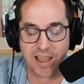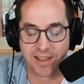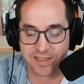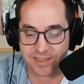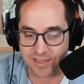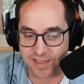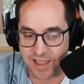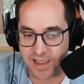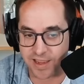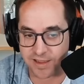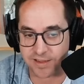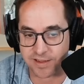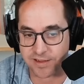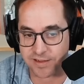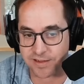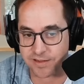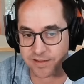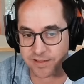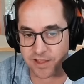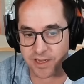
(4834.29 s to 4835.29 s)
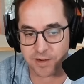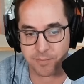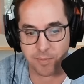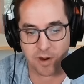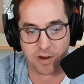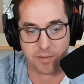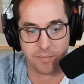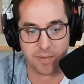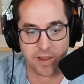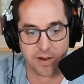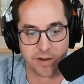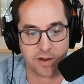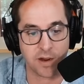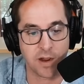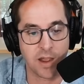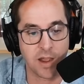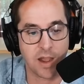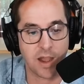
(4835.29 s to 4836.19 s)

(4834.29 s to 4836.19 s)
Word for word: like The Departed better.